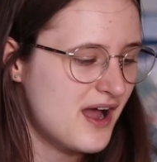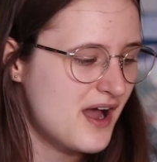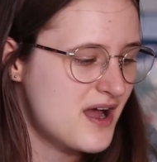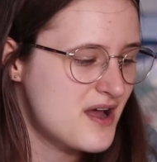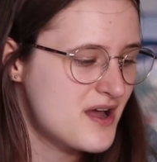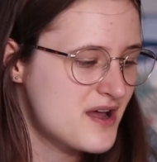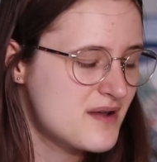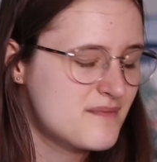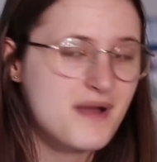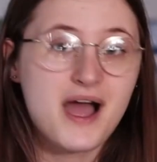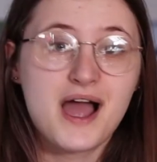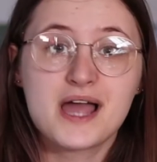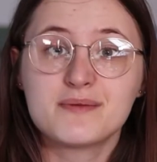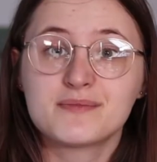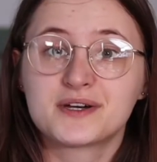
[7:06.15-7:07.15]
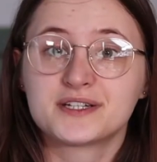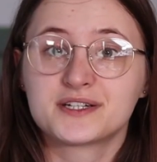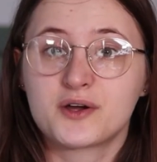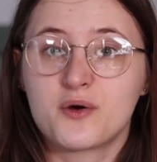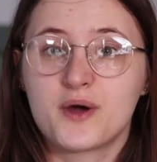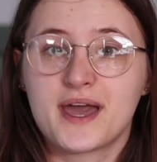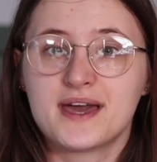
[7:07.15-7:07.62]
I'm gonna
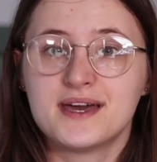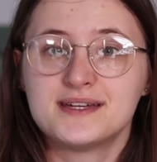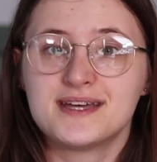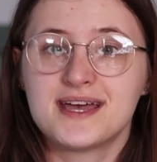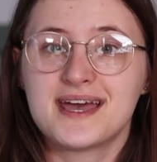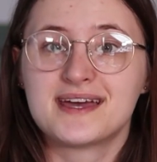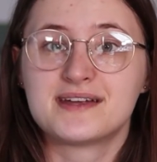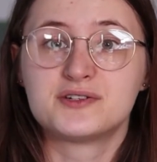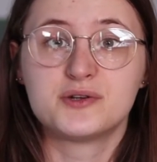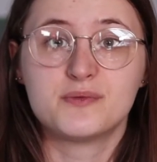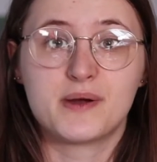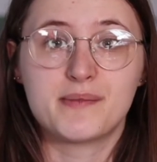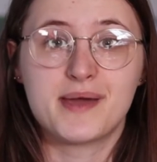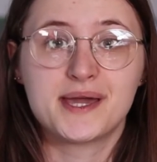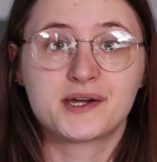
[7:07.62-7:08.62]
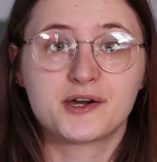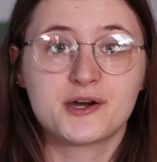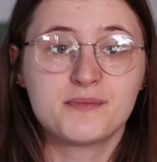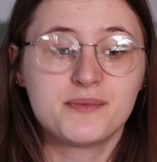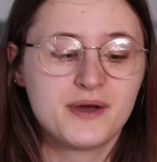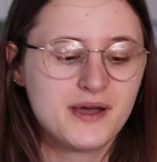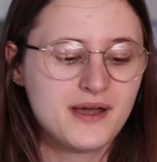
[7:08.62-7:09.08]
go ahead and do my
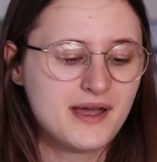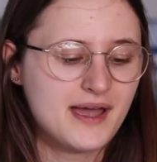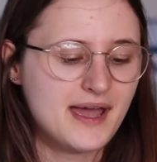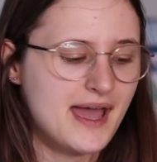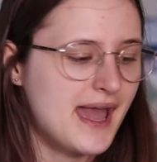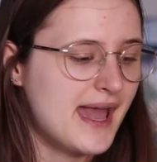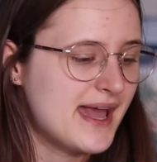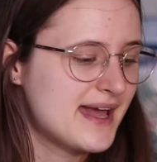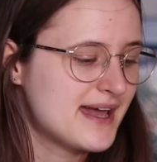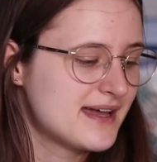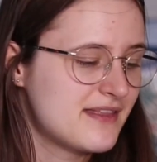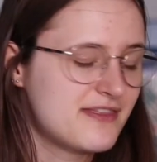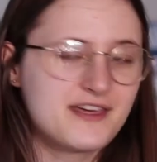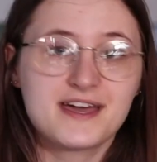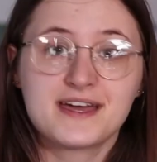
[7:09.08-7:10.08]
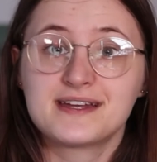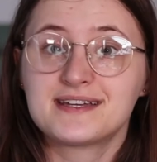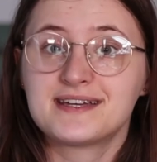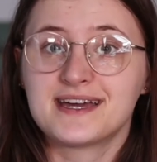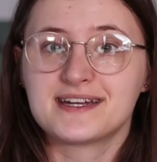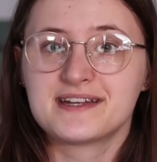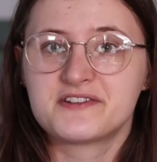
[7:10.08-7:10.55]
makeup, and then
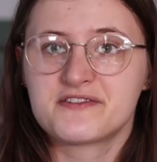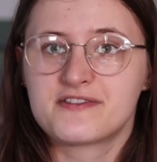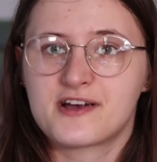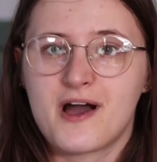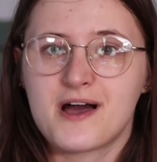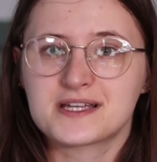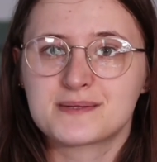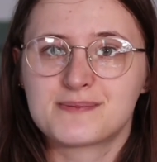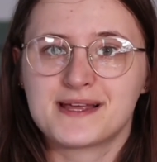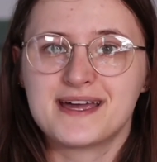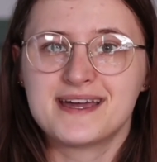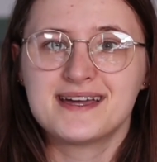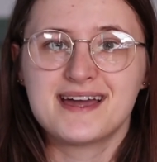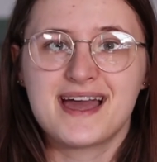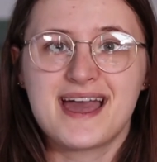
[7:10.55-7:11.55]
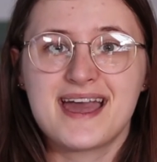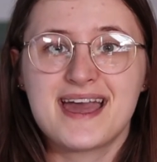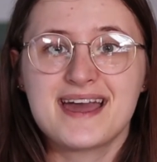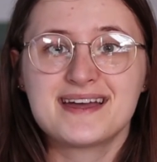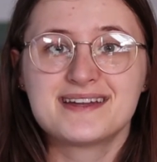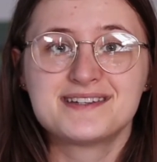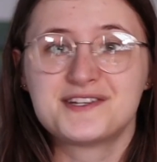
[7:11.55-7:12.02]
get into the cosplay
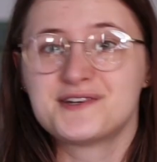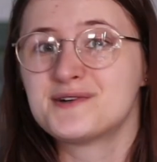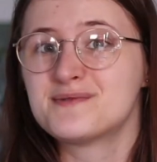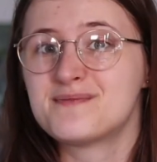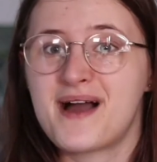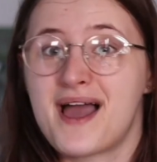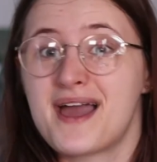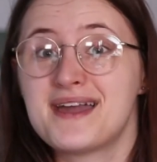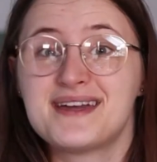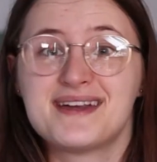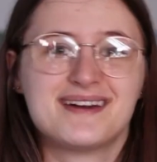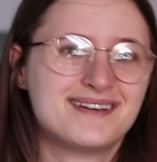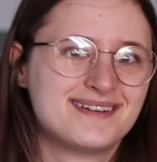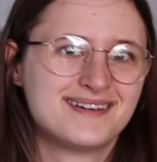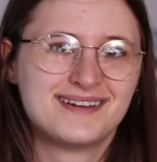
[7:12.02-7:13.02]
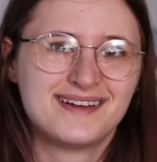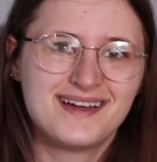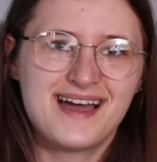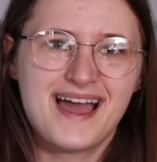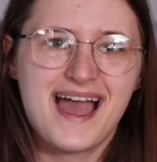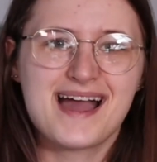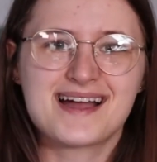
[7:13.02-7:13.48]
and do my
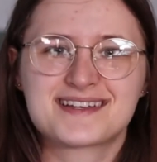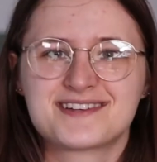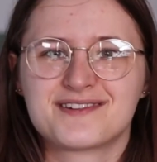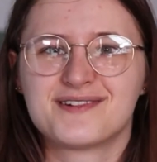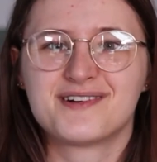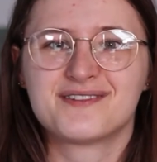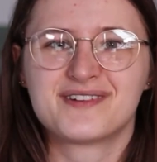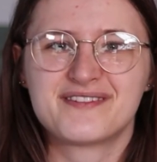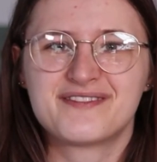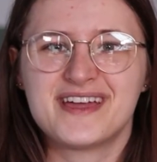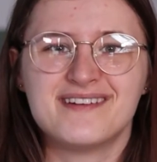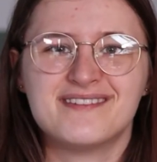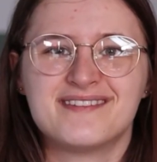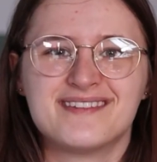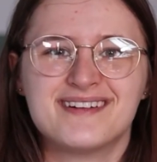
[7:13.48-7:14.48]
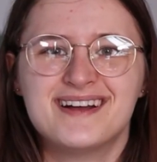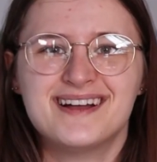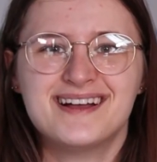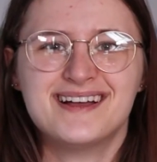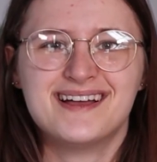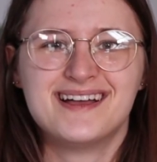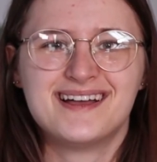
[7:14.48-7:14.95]
actual review.
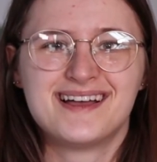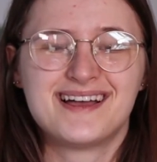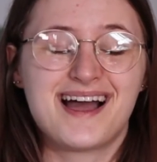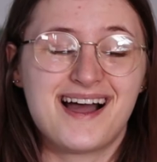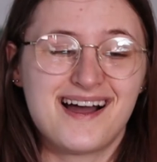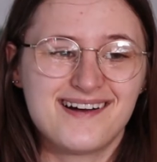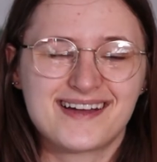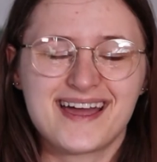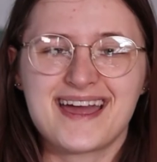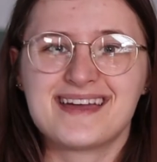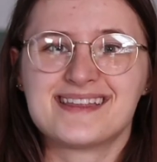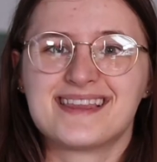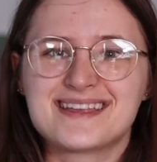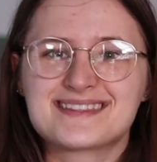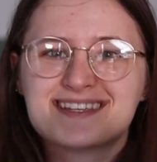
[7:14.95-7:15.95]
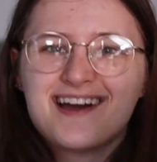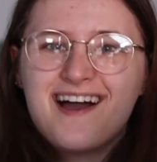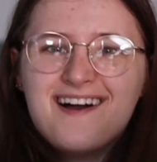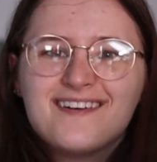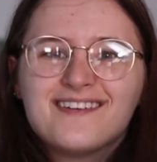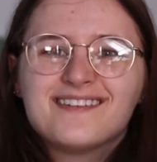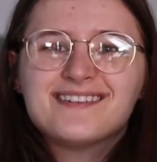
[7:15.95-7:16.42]
Okay, let's
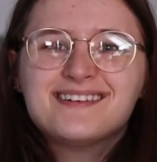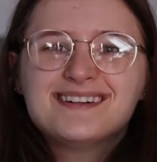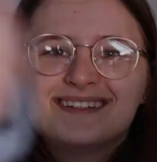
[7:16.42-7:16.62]
go!